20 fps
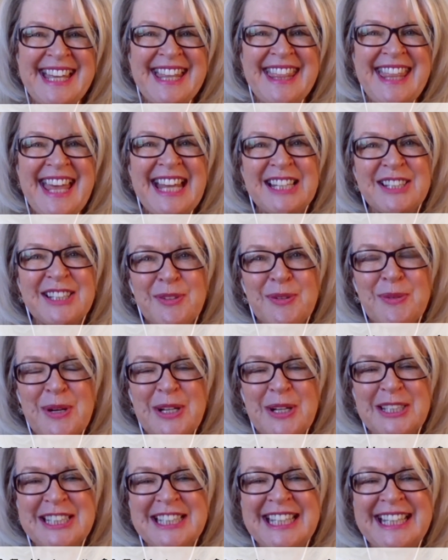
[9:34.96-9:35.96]
Thanks for
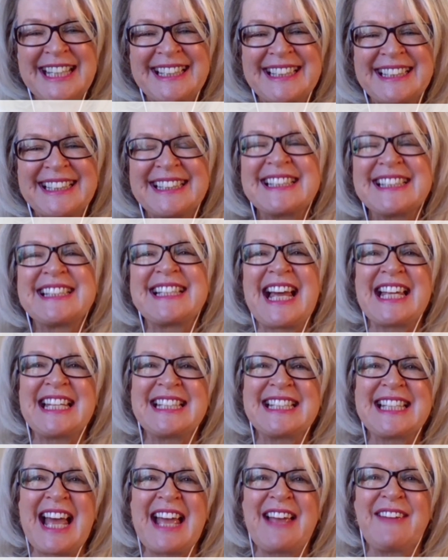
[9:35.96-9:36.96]
watching. Stay
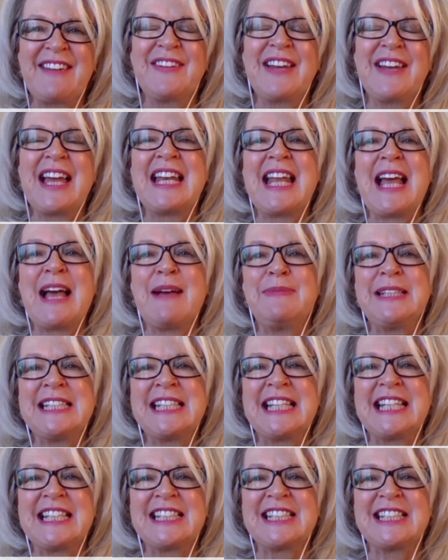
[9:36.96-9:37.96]
safe and happy
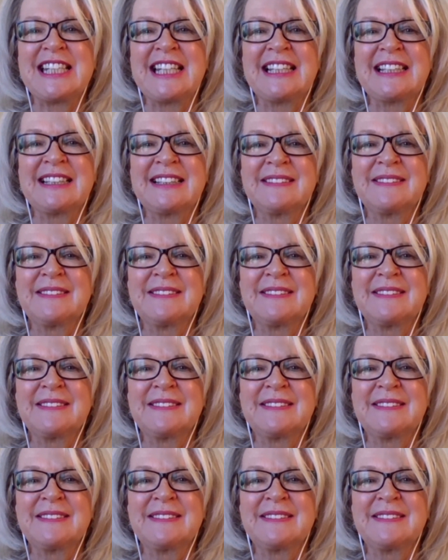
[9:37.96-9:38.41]
teaching.